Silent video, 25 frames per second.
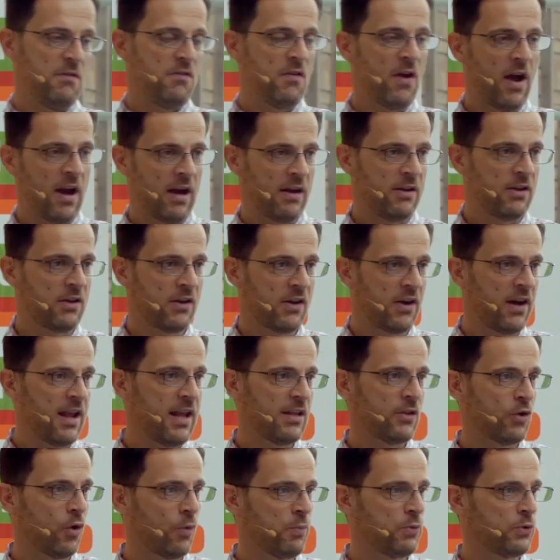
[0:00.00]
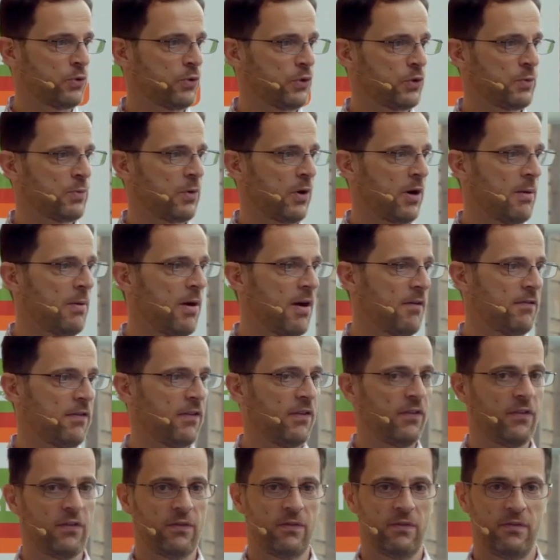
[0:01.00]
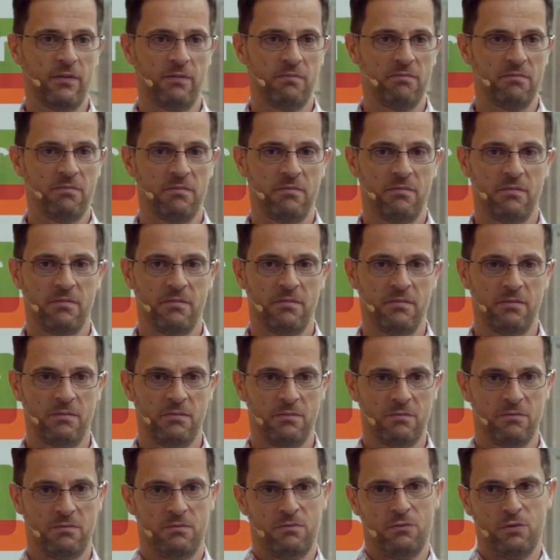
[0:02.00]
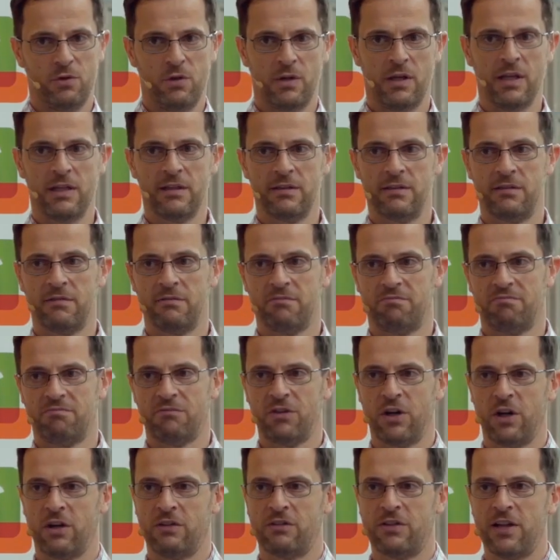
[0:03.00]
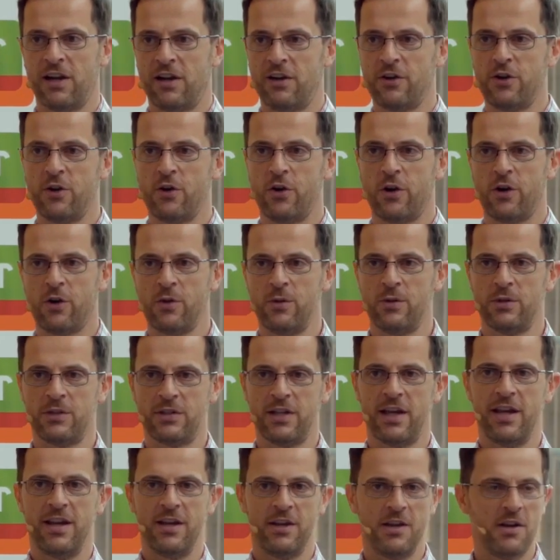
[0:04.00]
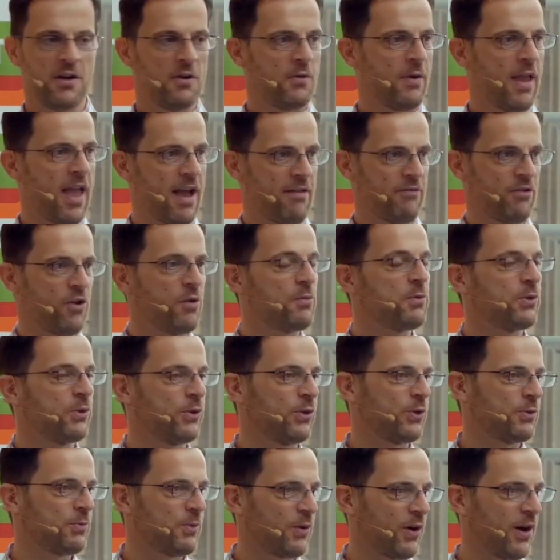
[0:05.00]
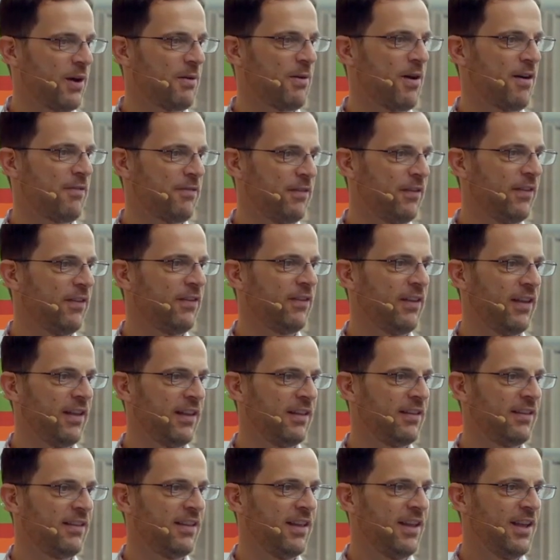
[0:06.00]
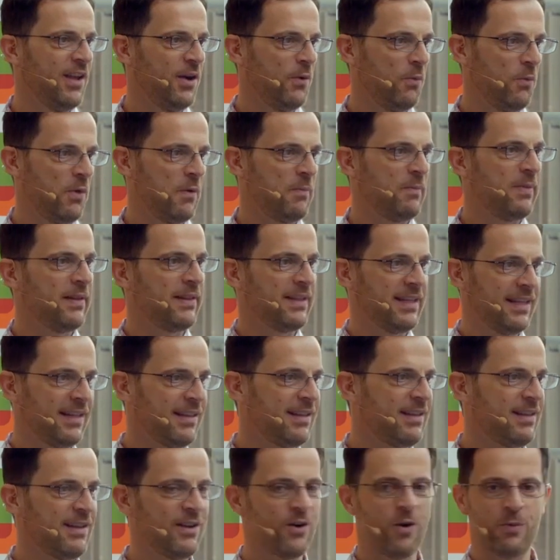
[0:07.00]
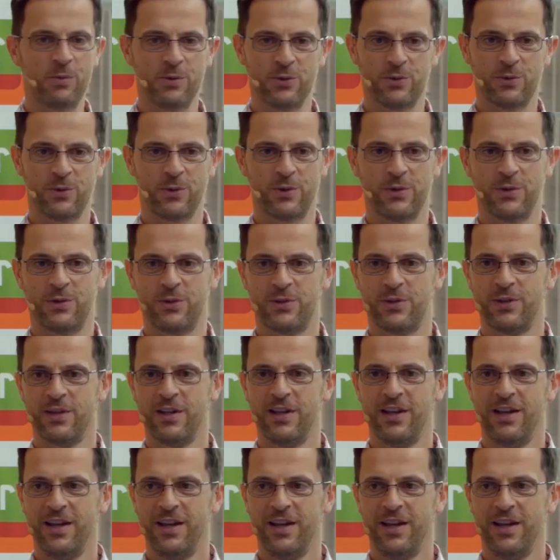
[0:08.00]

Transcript: you create open source program office, you can tell your recruits, hey, we have an open source program office and we're building the open source